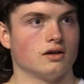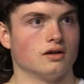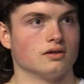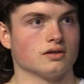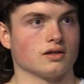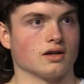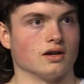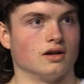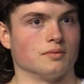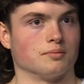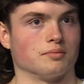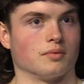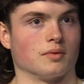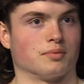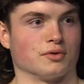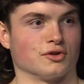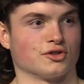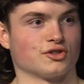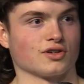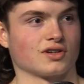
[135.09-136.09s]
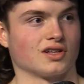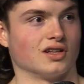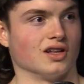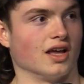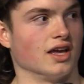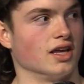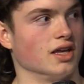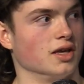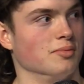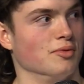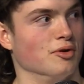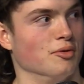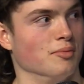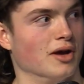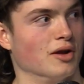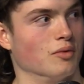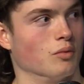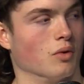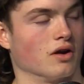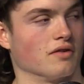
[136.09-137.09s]
There were some good. Pretty ones, sure man. Clay Imoo
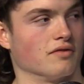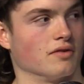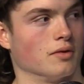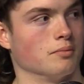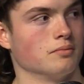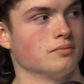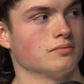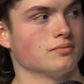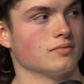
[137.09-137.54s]
made one of them.